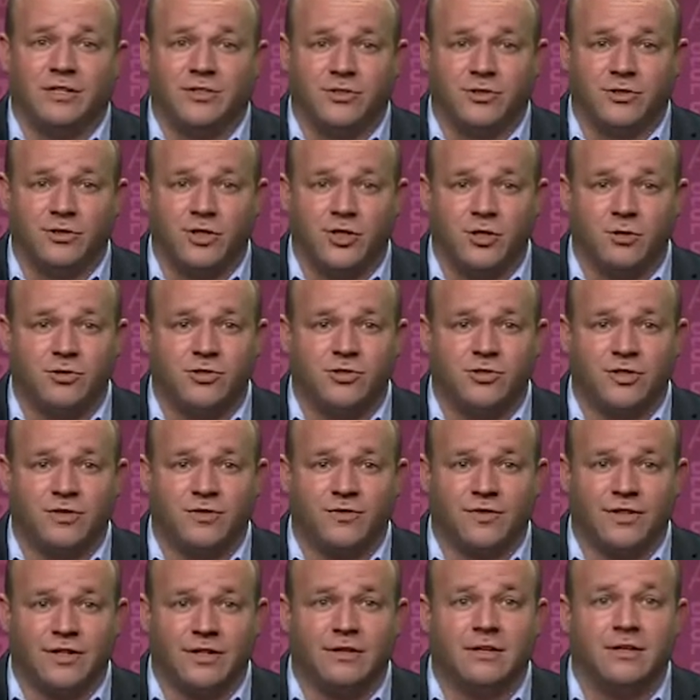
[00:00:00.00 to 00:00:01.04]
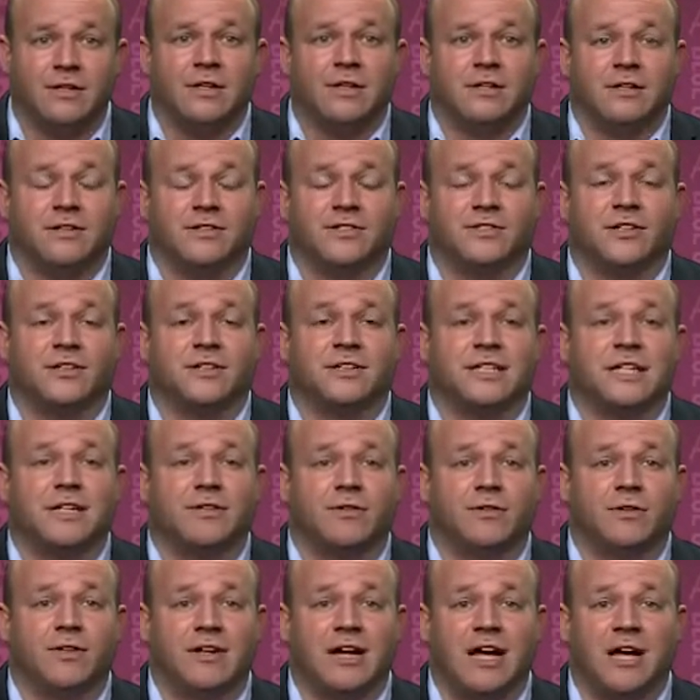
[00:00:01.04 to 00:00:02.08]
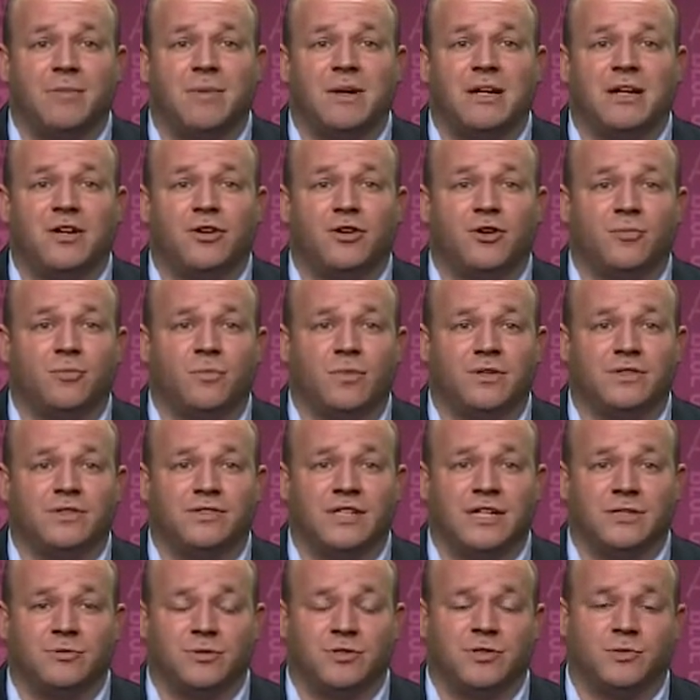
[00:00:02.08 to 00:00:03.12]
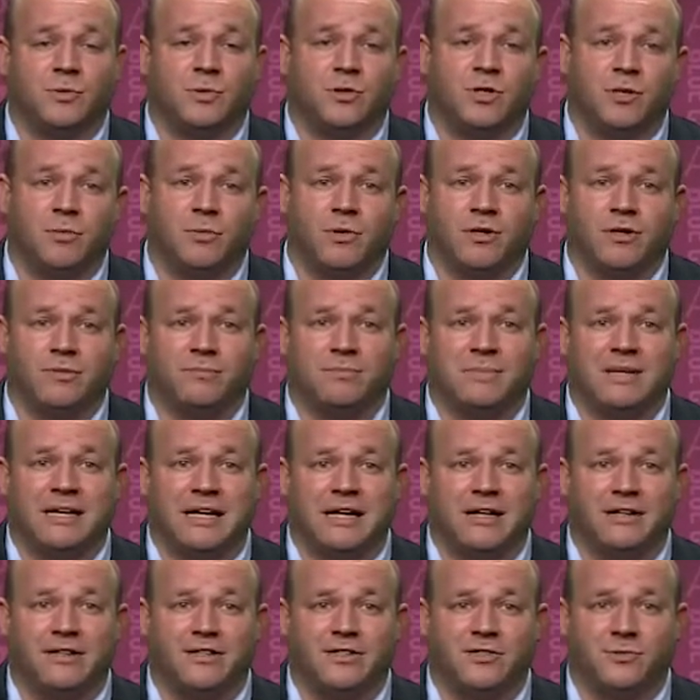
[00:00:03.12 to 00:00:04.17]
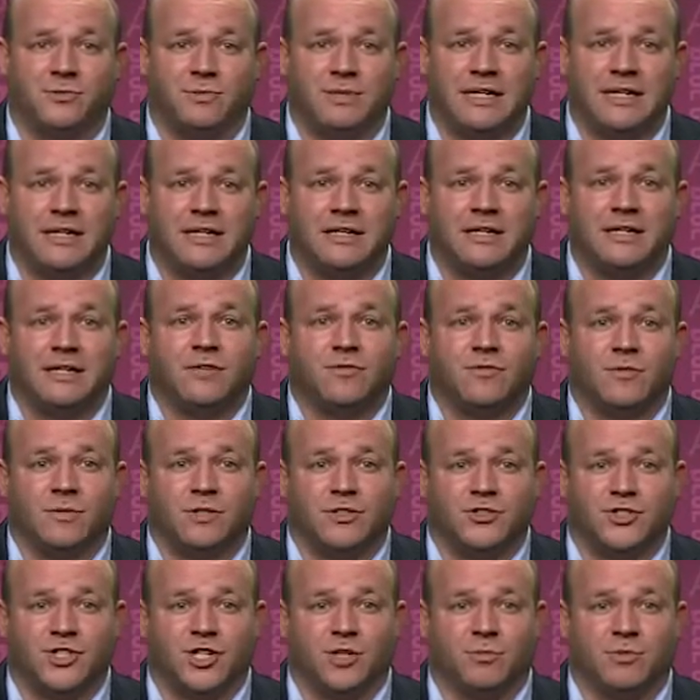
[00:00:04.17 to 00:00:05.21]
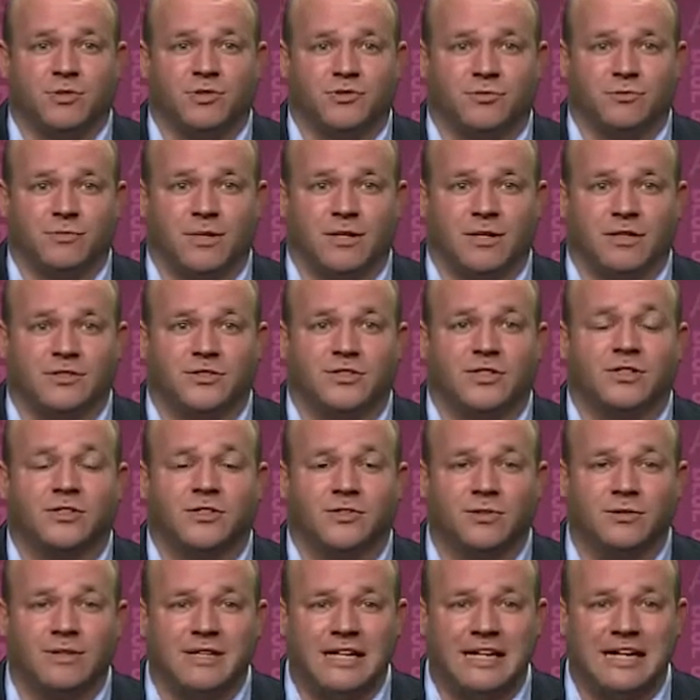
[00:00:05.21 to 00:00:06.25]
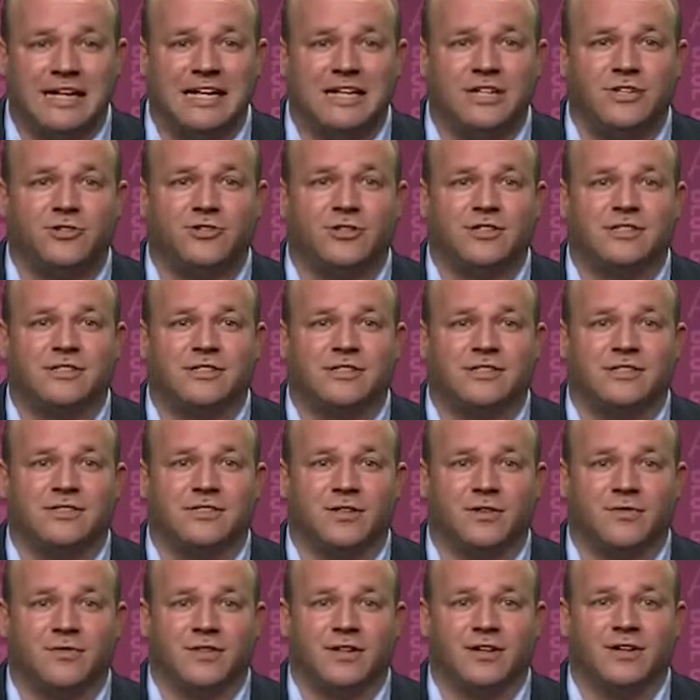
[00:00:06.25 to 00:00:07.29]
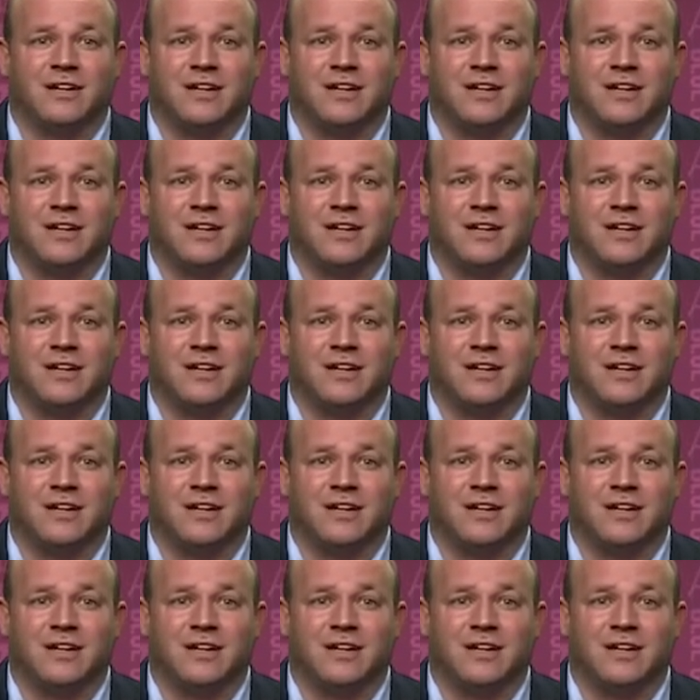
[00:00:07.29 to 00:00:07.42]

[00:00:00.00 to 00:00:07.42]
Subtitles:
So huge stuff there. They're starting to give out their EBITDA numbers, as we spoke about in BL this week from the chairman's remarks. So interesting stuff there.